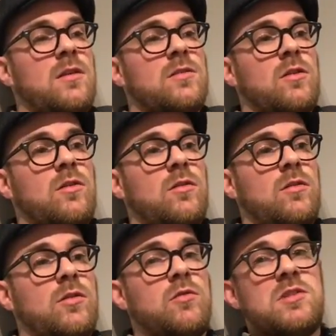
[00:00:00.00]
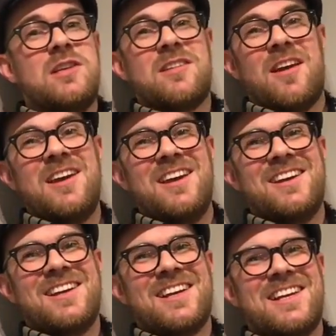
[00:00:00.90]
So you'll see tonight.
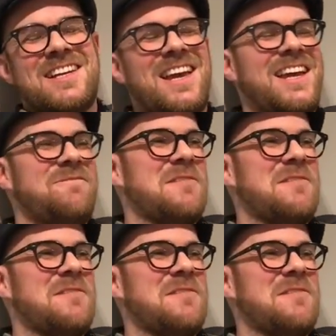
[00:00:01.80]
Yeah.